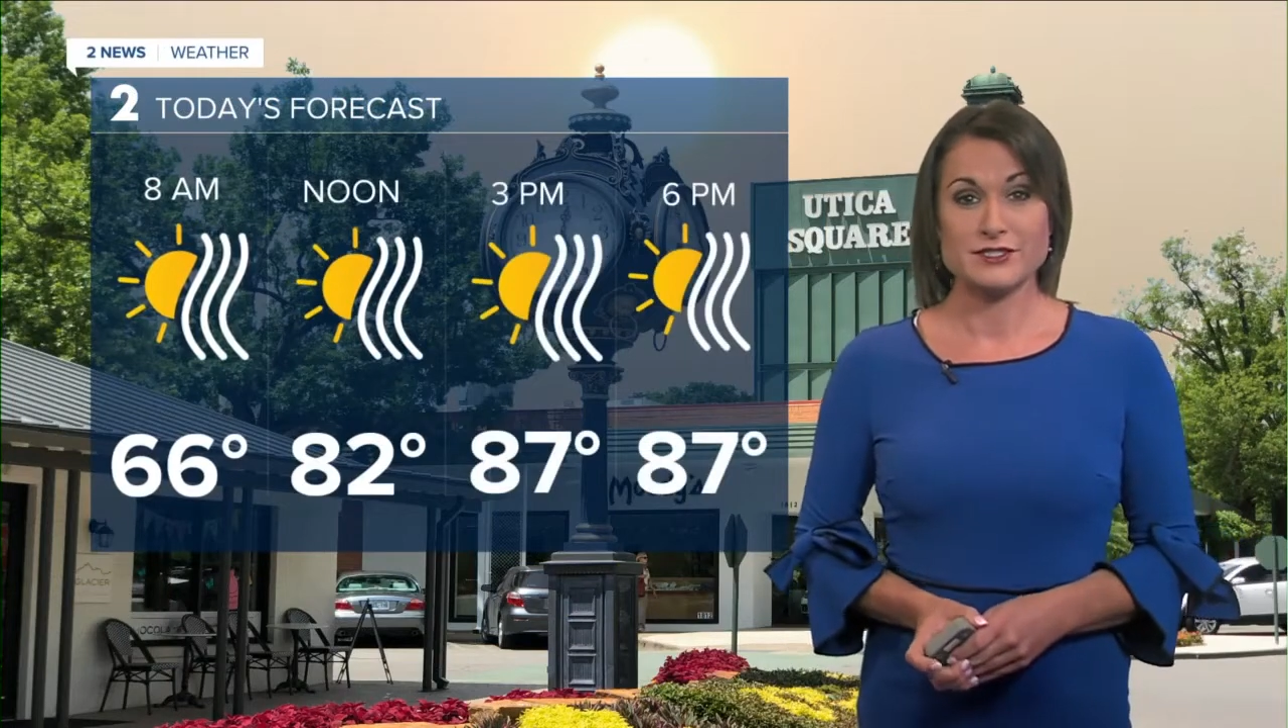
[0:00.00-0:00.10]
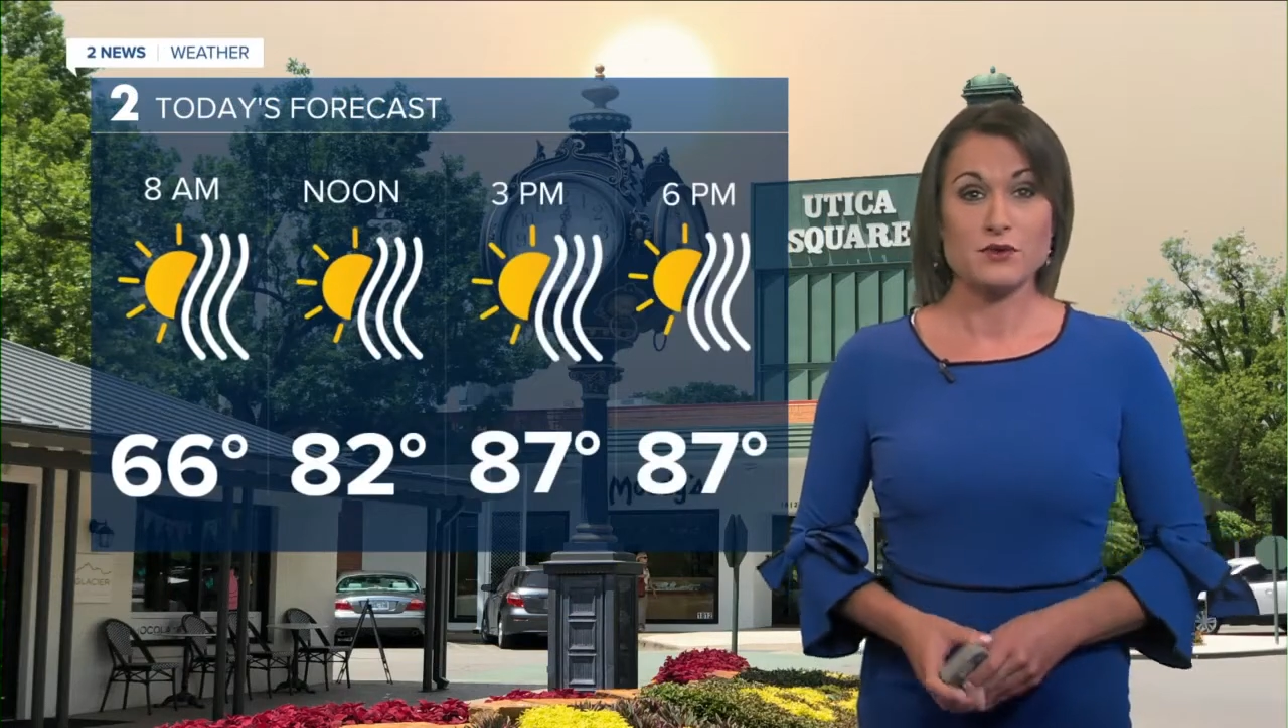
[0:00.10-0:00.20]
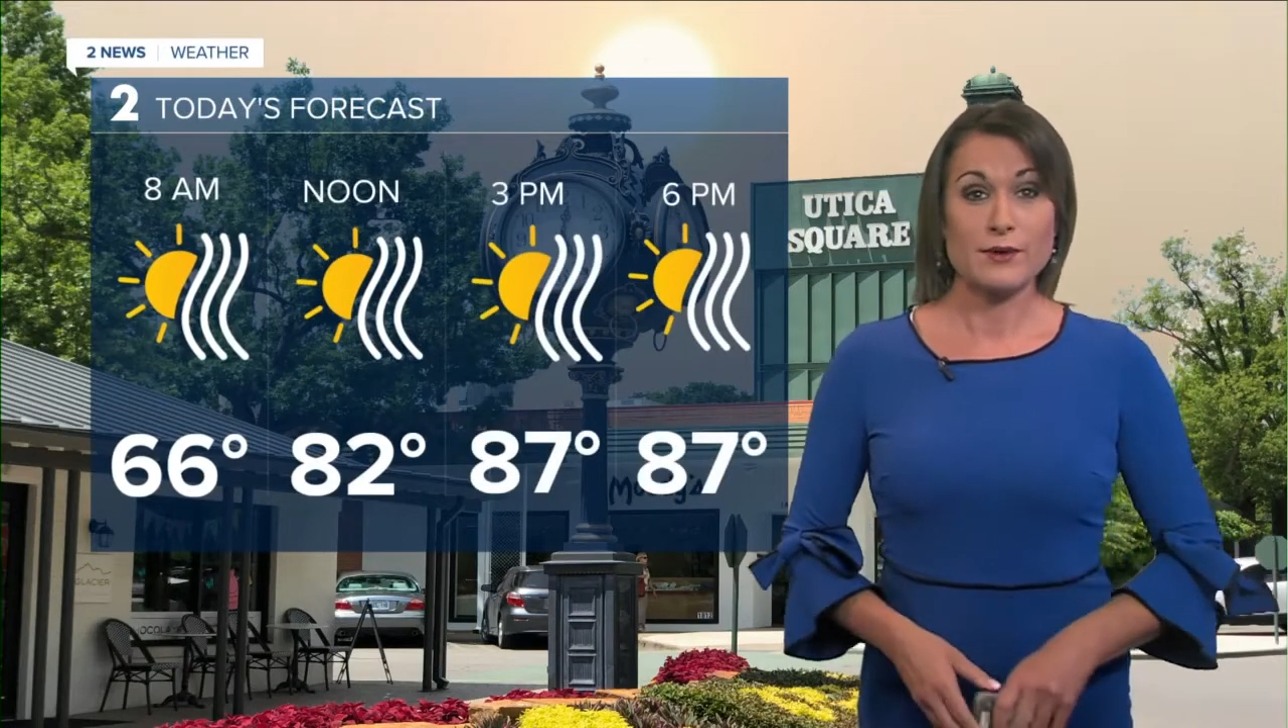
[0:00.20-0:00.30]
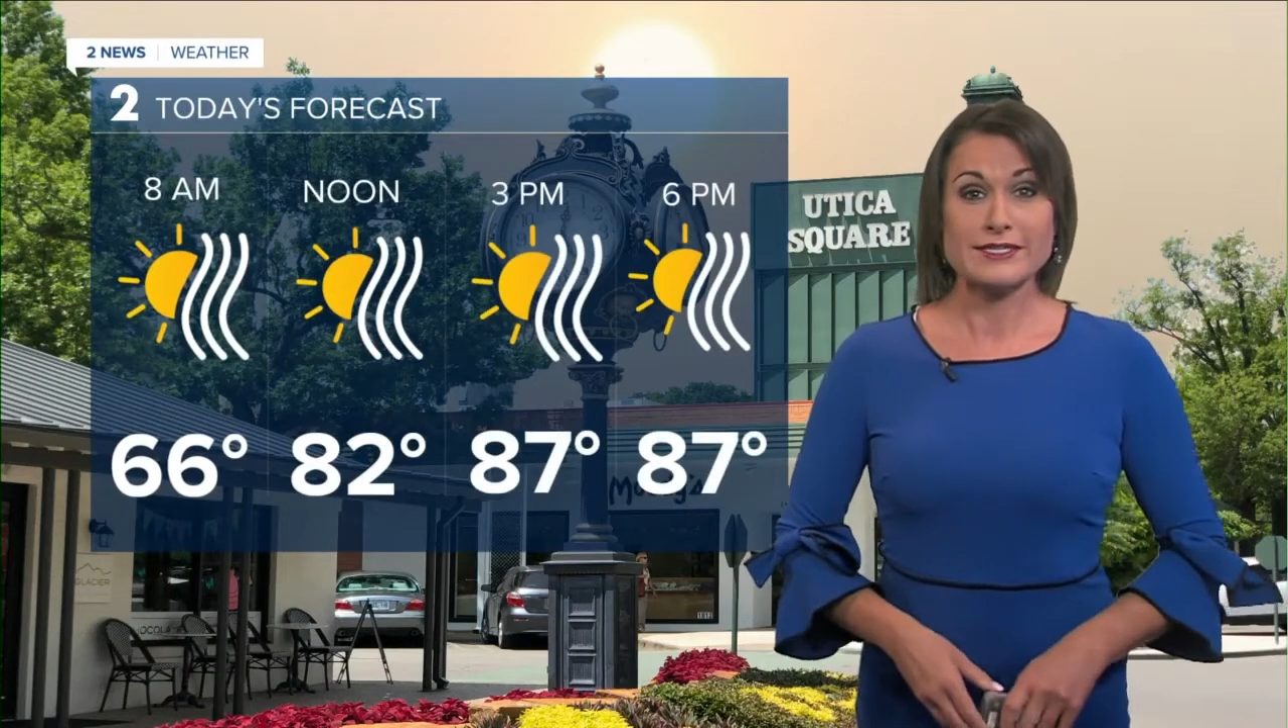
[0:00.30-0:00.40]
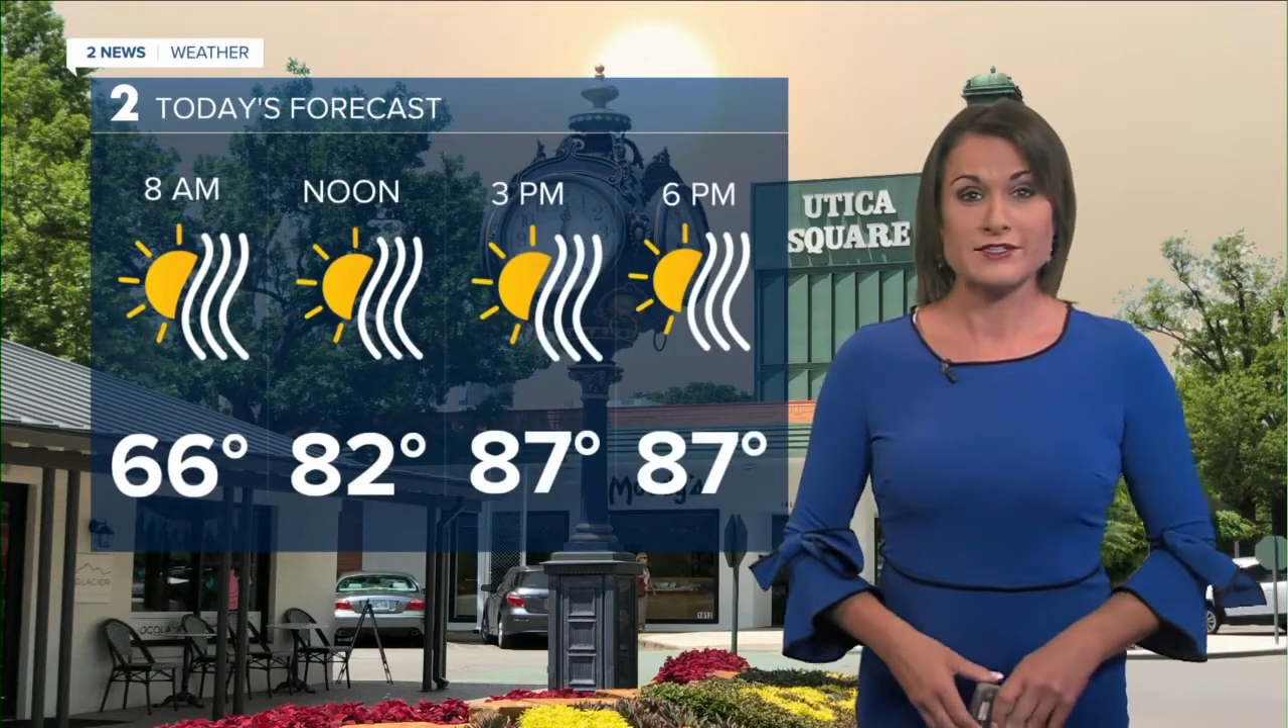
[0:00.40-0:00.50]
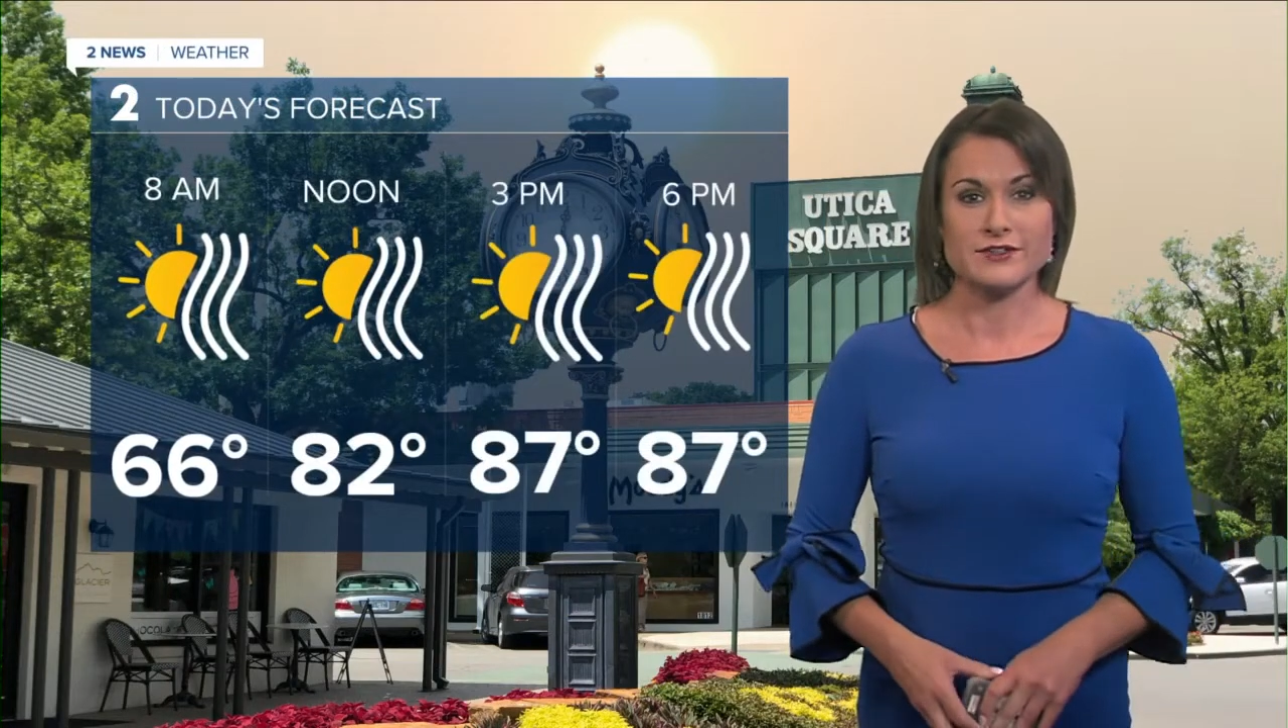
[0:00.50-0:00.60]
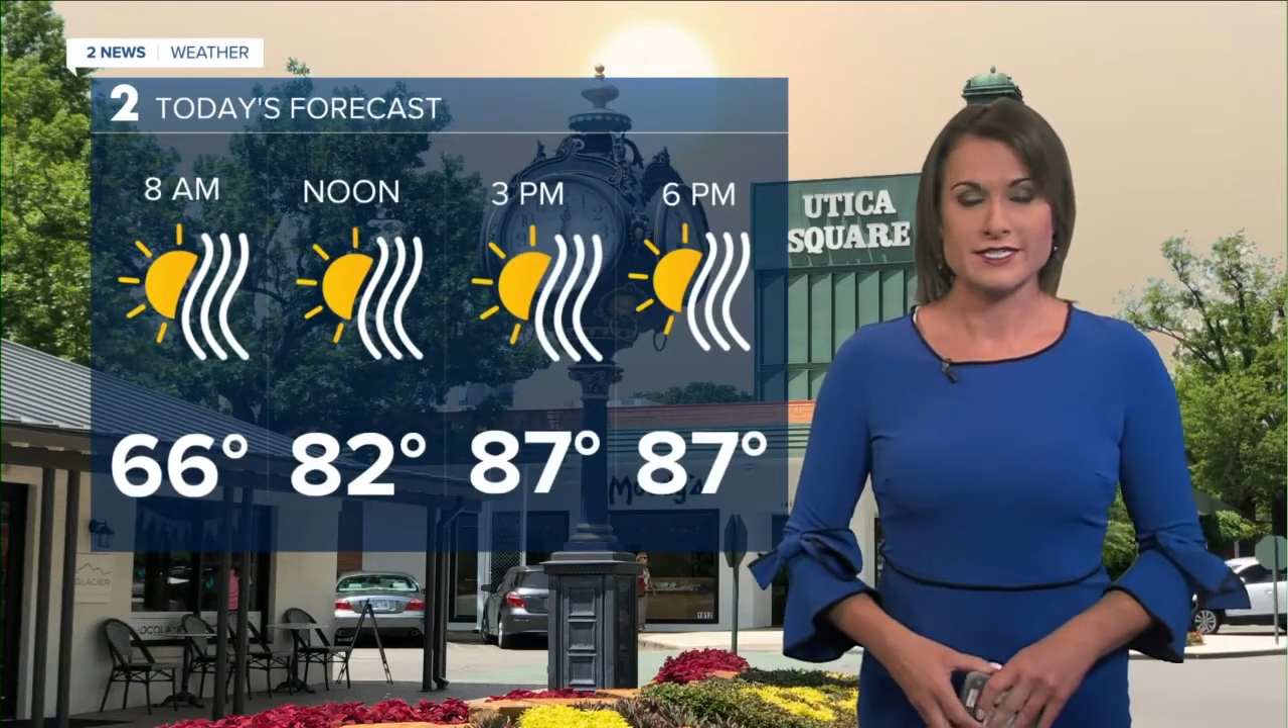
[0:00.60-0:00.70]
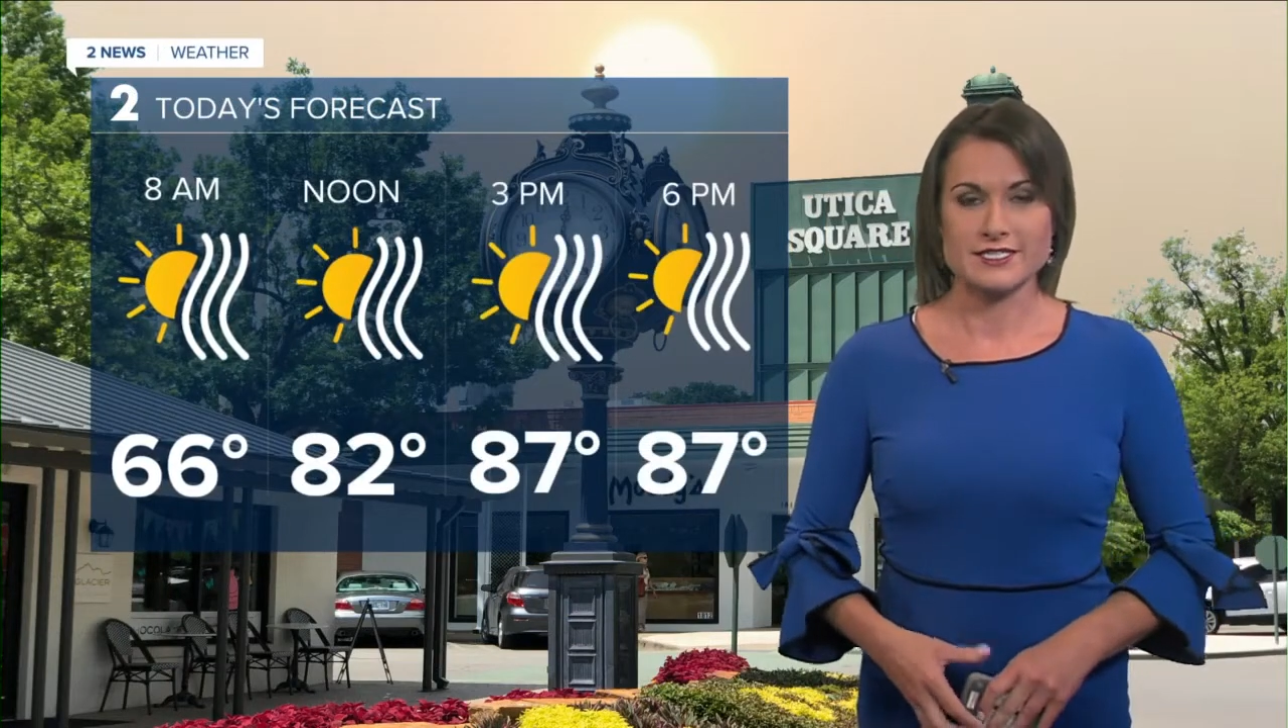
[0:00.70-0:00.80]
20 degrees